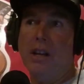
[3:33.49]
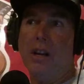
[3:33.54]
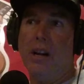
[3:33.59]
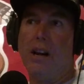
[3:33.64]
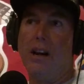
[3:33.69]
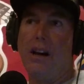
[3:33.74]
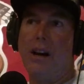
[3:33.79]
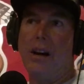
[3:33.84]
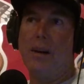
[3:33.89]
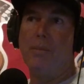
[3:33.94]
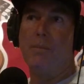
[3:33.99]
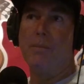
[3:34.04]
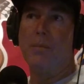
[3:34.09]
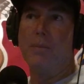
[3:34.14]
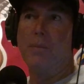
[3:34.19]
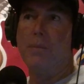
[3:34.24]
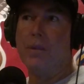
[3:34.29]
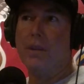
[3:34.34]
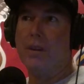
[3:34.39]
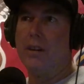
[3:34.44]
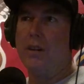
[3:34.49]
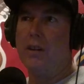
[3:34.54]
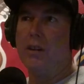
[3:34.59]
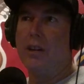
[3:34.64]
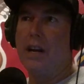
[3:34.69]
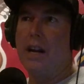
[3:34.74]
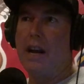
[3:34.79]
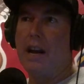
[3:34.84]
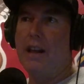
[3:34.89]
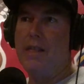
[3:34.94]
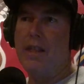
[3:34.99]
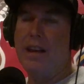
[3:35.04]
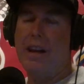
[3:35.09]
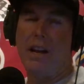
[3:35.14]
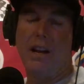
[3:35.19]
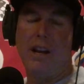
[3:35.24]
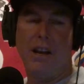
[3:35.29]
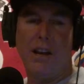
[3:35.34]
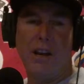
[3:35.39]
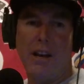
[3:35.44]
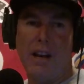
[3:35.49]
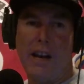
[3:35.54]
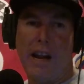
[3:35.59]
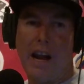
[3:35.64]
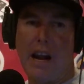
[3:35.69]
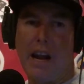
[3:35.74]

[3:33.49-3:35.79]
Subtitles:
And then